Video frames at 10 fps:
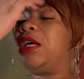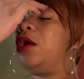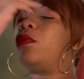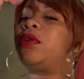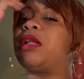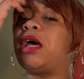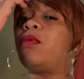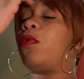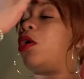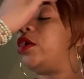what they
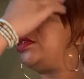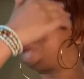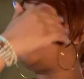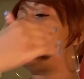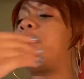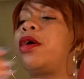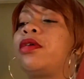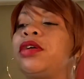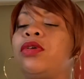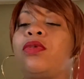want
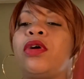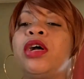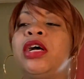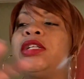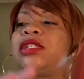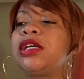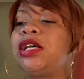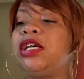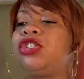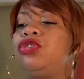temporarily, or to
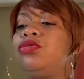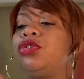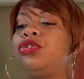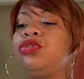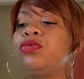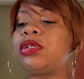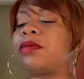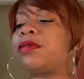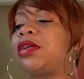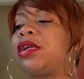get you to do
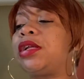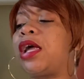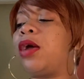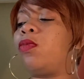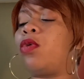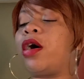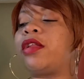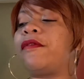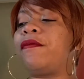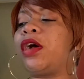something that they want.
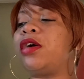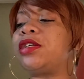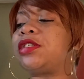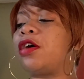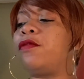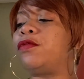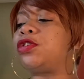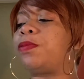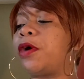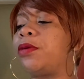They're very
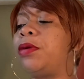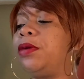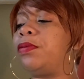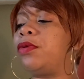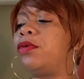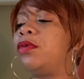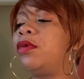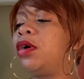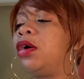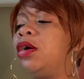selfish people.
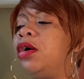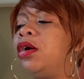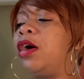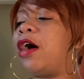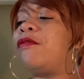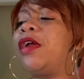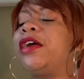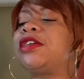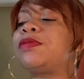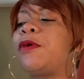I feel
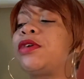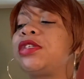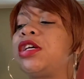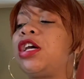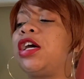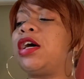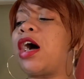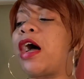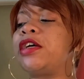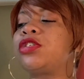like this person in
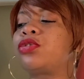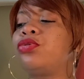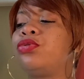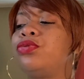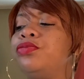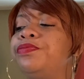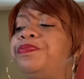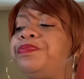high school,